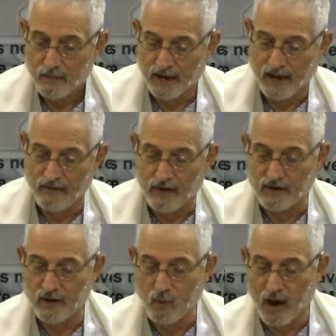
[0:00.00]
by a
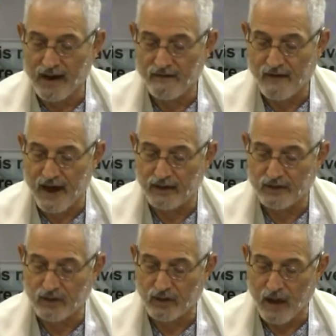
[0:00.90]
very wide
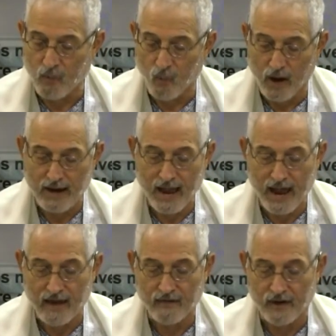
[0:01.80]
valley, so that one
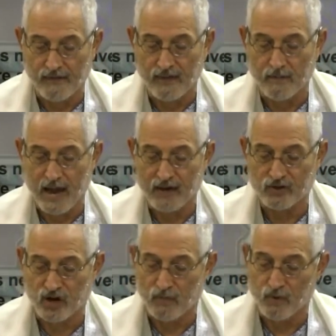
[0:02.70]
half of the
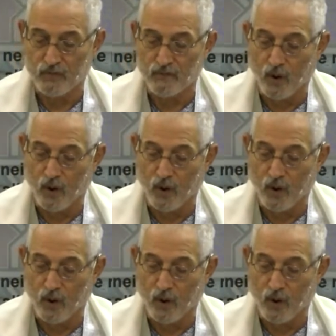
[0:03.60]
mount shall move